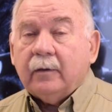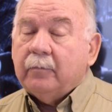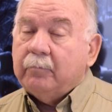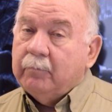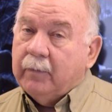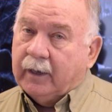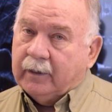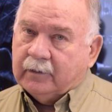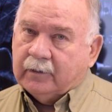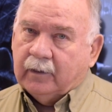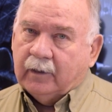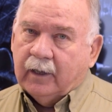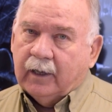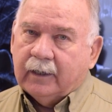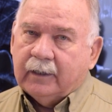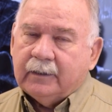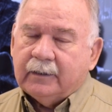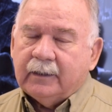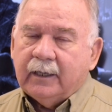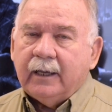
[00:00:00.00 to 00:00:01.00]
Makes a lot
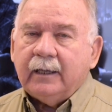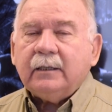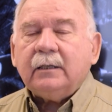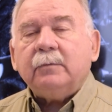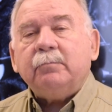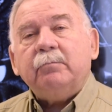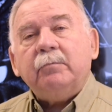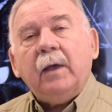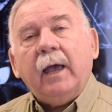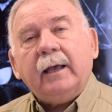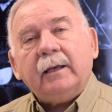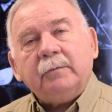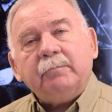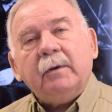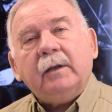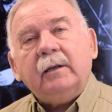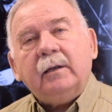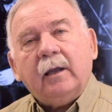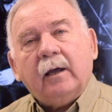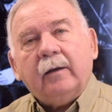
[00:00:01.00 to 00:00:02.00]
of sense, has
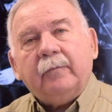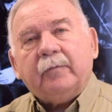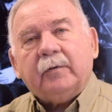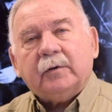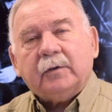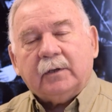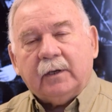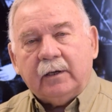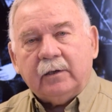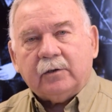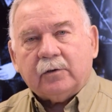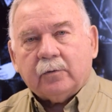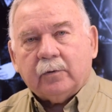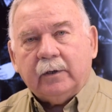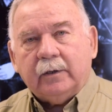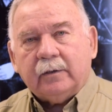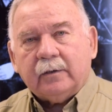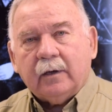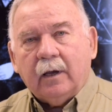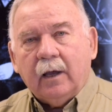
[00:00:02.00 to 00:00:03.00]
been done for
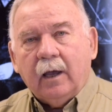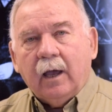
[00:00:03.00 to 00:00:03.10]
centuries.